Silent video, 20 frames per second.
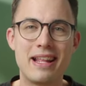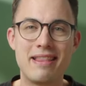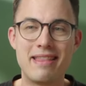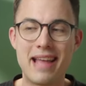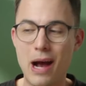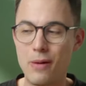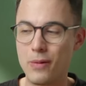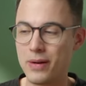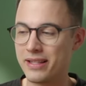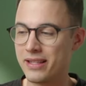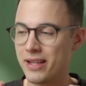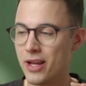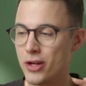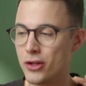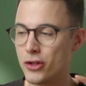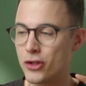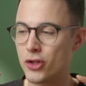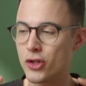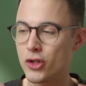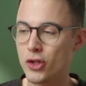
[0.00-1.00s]
And that was
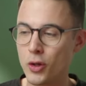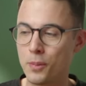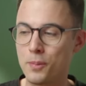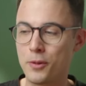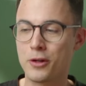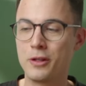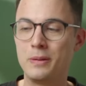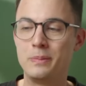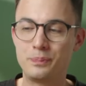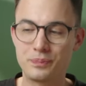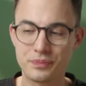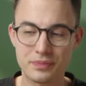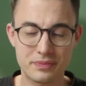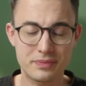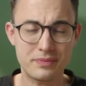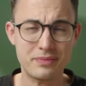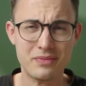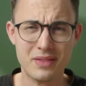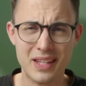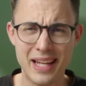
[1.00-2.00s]
super
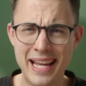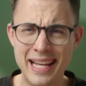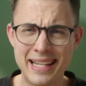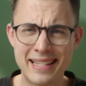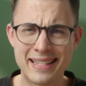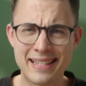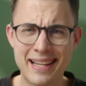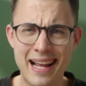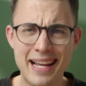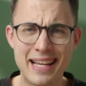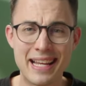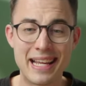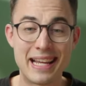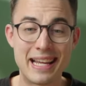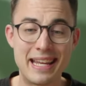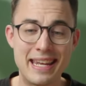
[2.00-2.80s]
exciting.